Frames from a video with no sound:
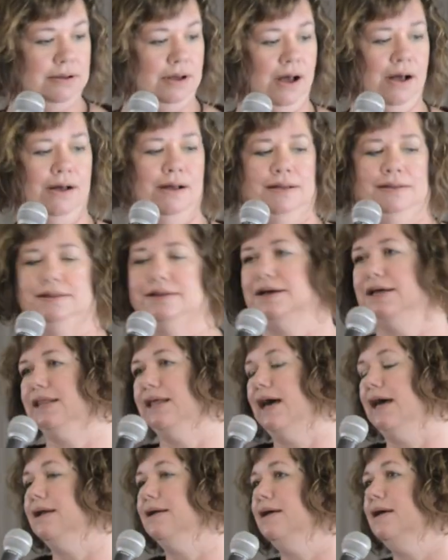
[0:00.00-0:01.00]
Oh, look at
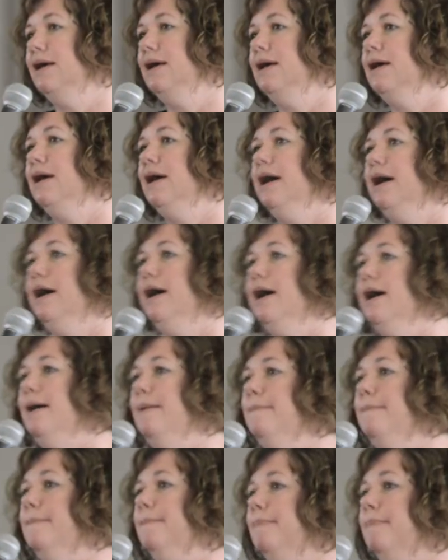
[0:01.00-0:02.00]
that.
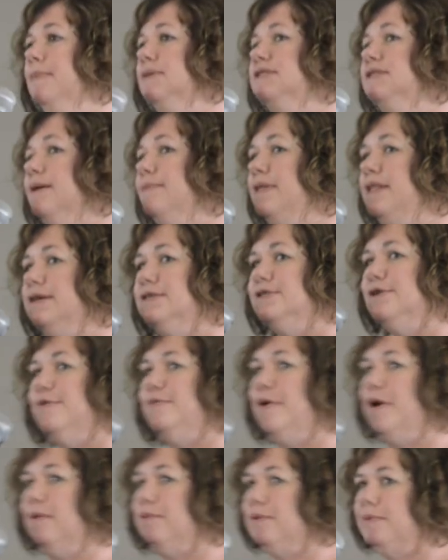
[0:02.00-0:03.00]
Some of these are
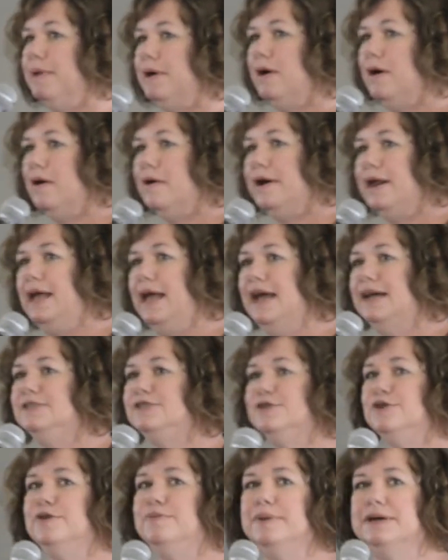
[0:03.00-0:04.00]
probably already
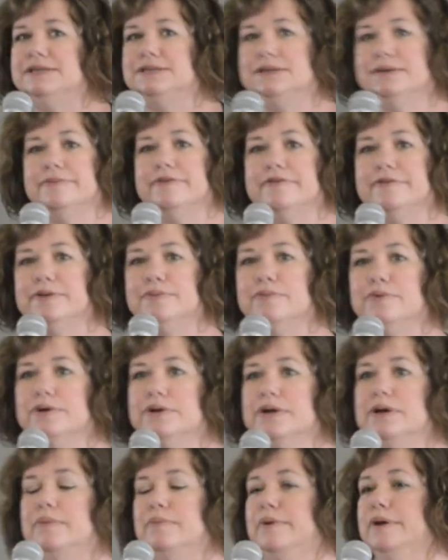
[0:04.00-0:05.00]
answered by some of the
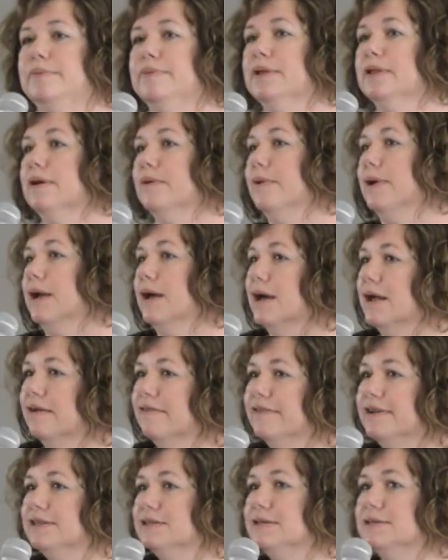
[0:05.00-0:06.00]
brilliant people that went ahead of
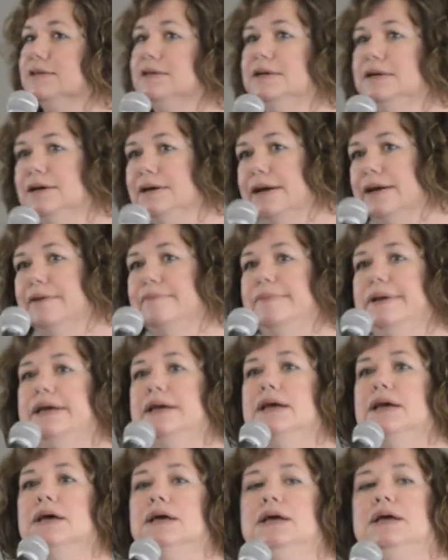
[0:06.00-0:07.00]

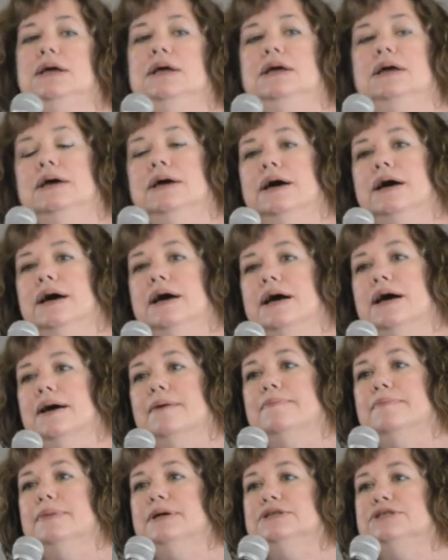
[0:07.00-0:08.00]
me.
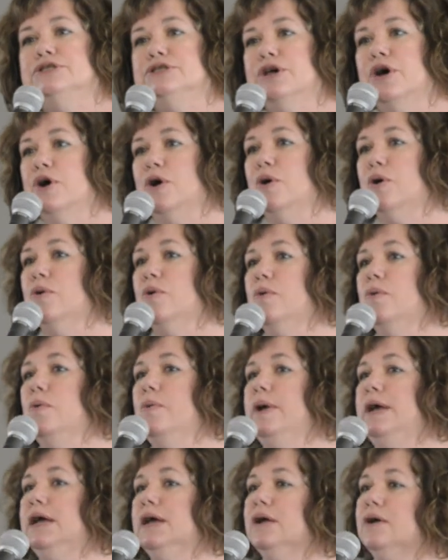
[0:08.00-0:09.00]
So
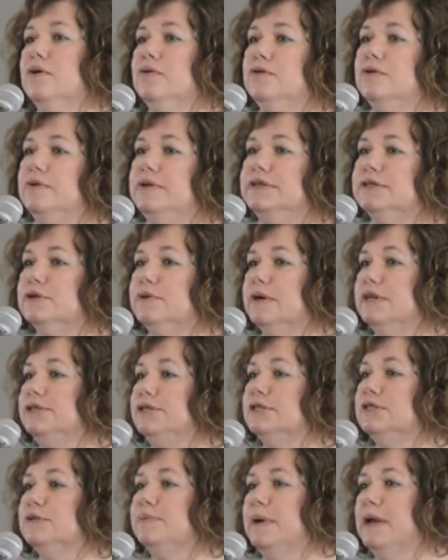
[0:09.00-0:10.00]
we can go through these
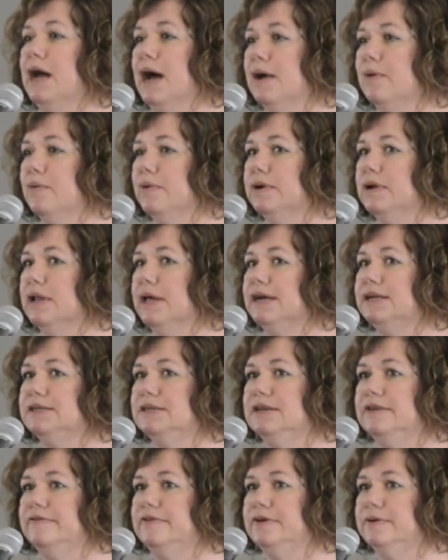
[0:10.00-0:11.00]
questions, but I would like
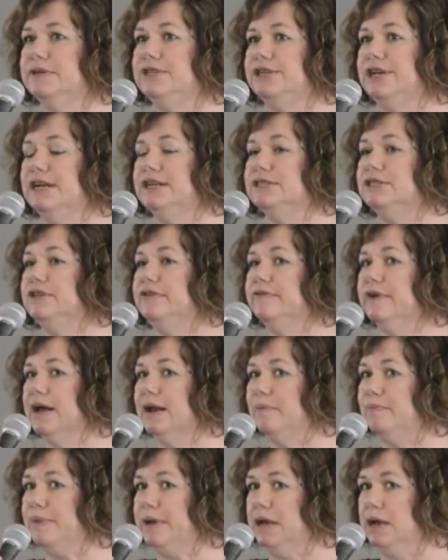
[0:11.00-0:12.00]
to give you a chance. You've got
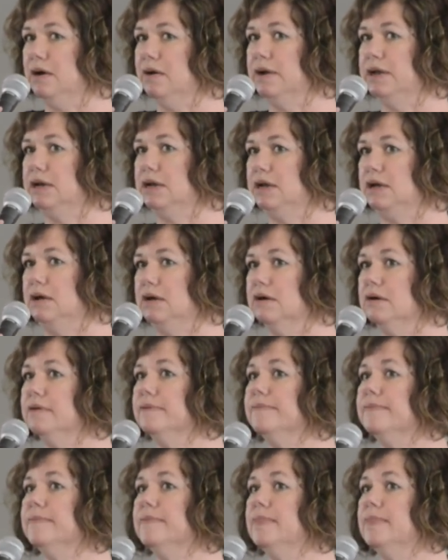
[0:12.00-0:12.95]
a parent here.